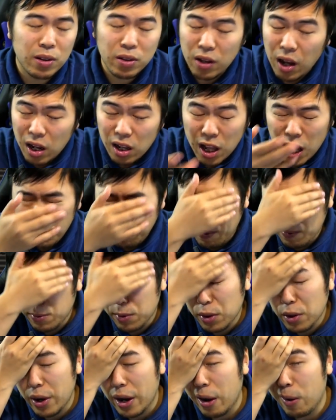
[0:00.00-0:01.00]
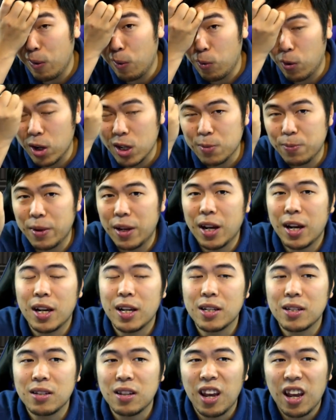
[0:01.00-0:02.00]
Not a lot of people know how it works
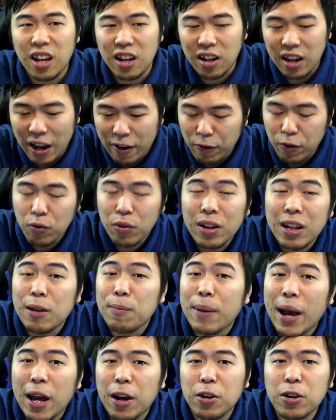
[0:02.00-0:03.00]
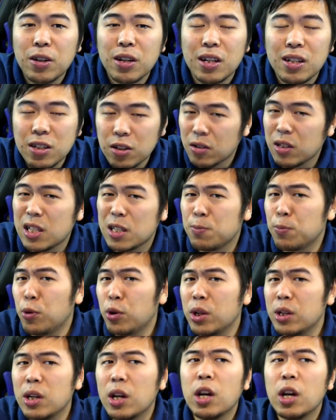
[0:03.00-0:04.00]
because it never really mattered until this point.